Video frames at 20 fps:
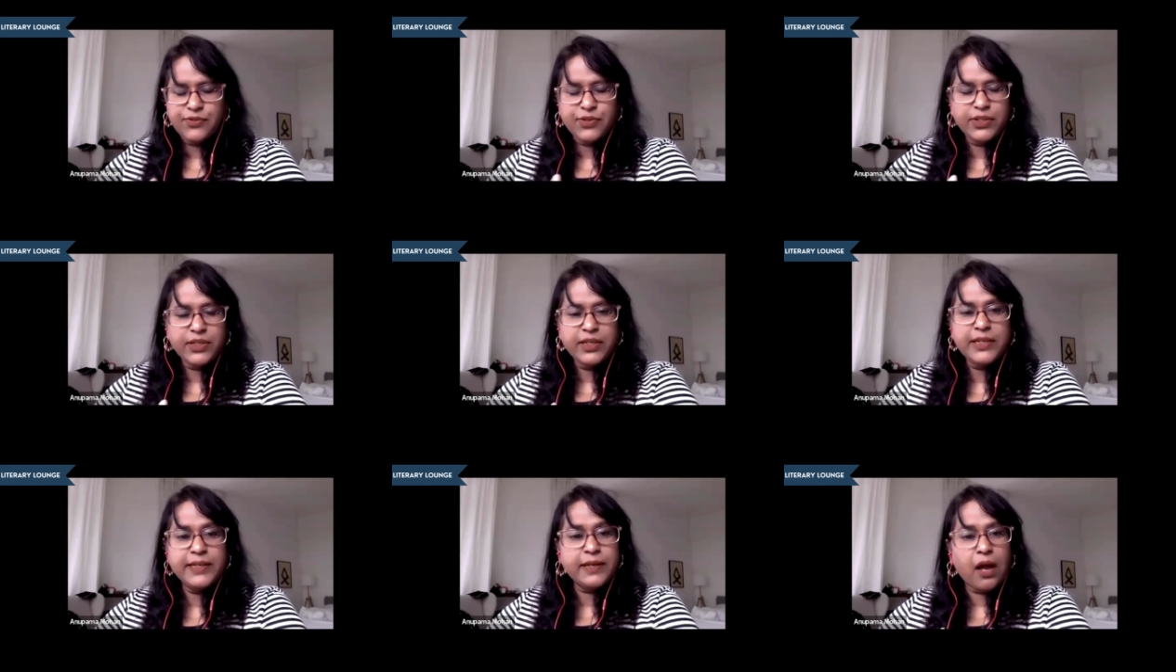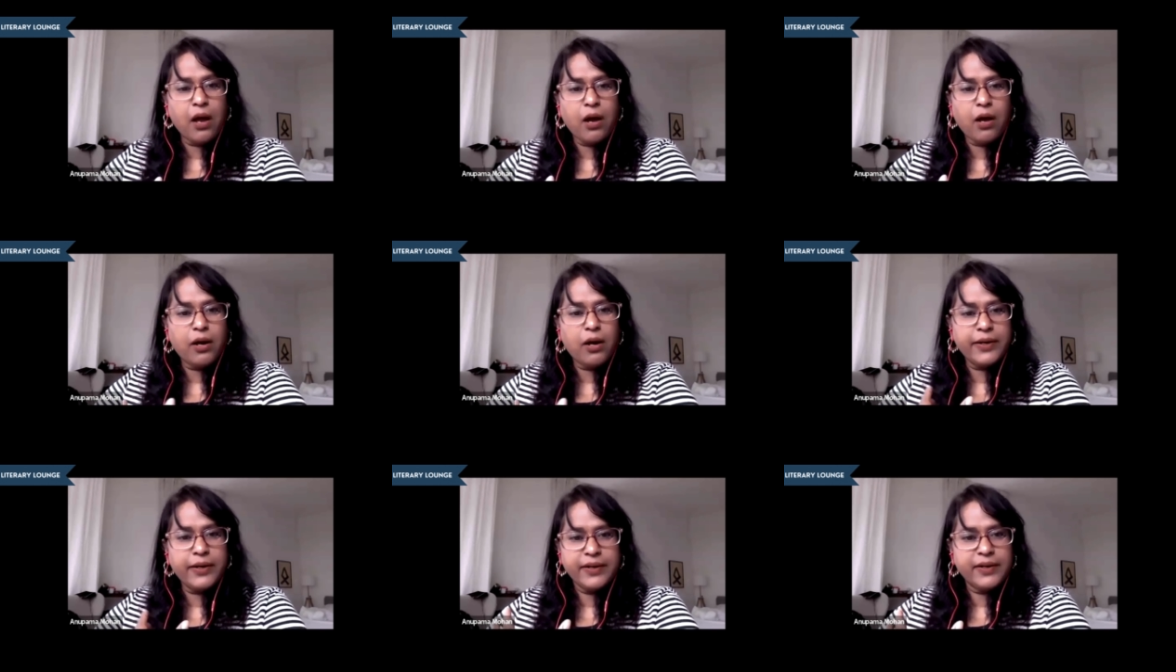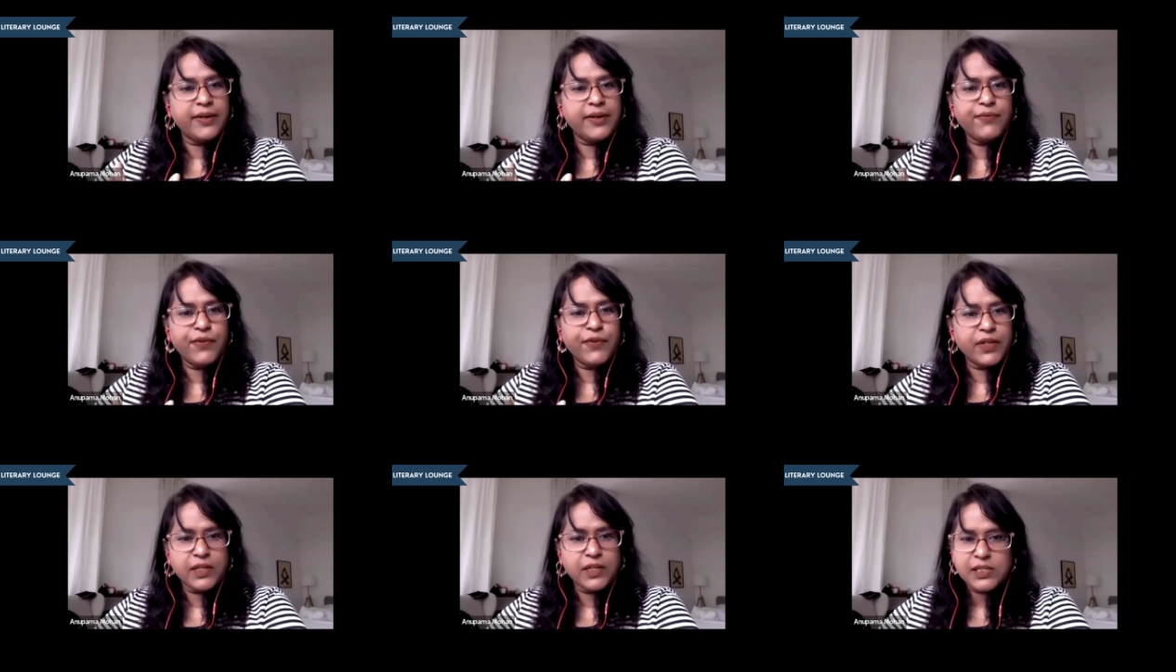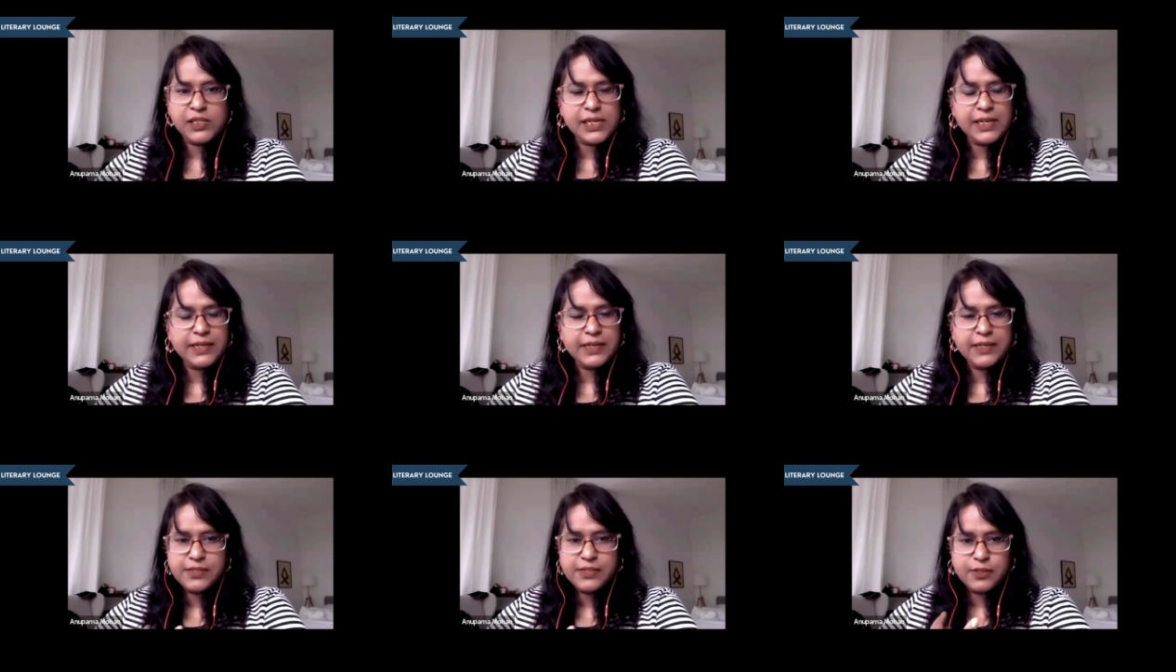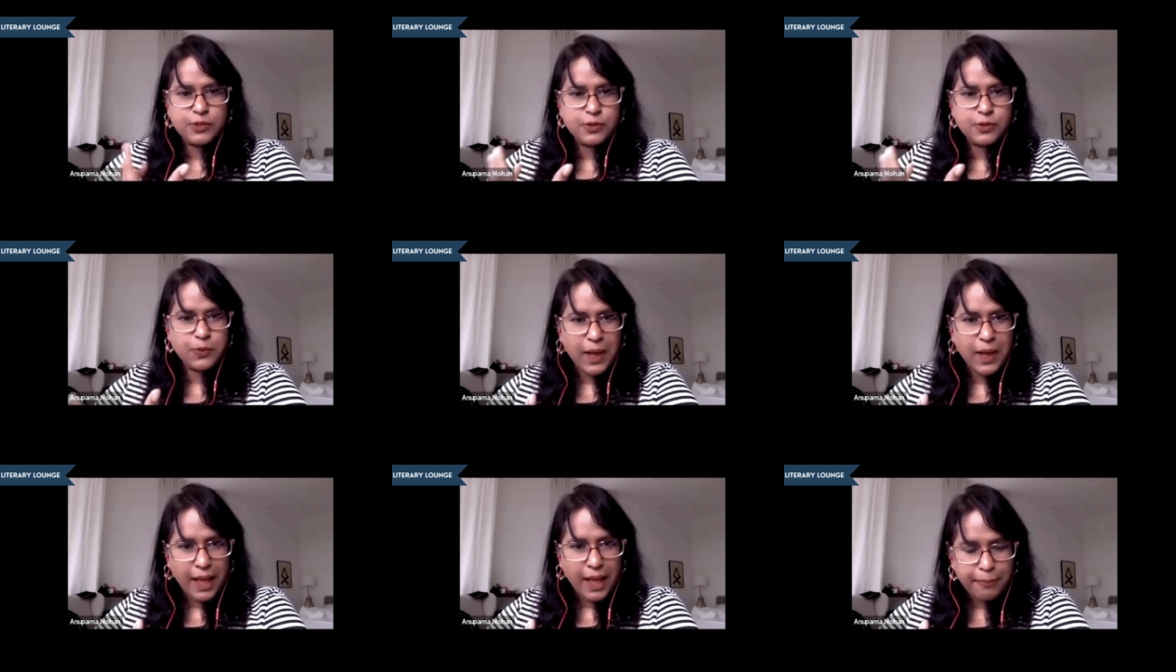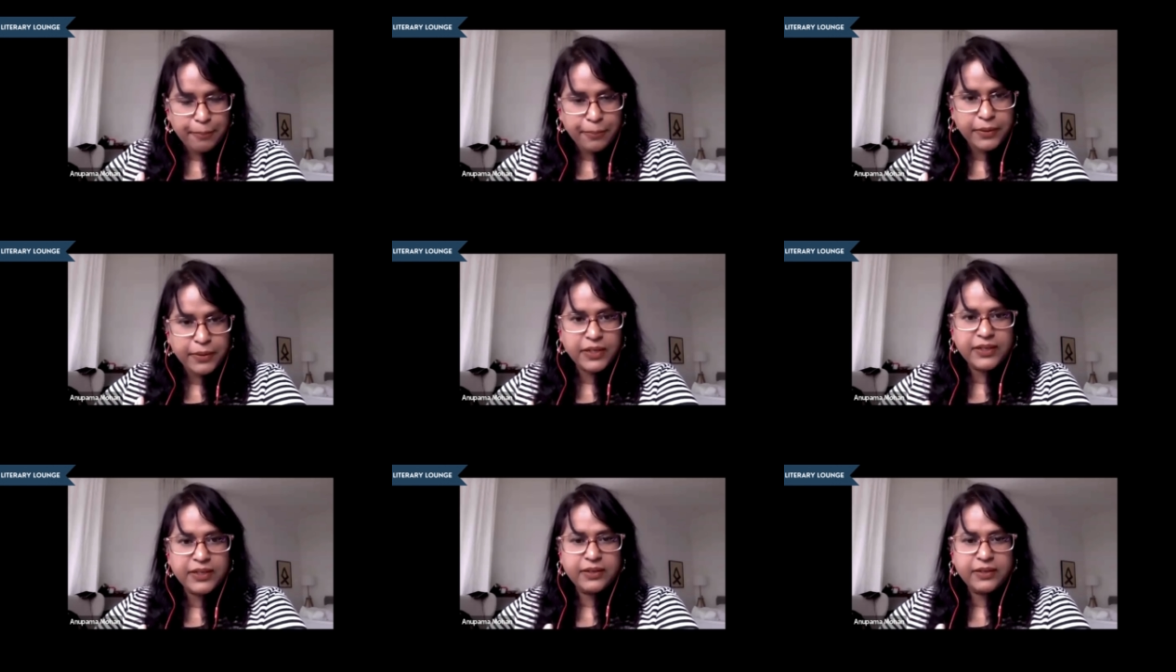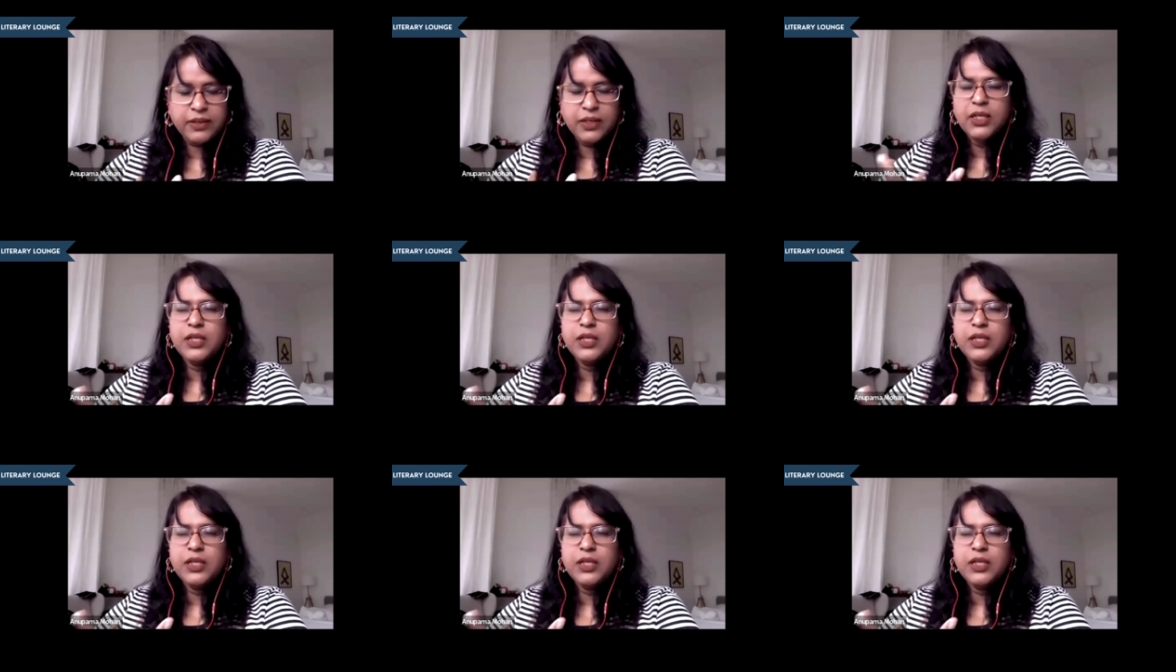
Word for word: really hard and difficult and as it so happened it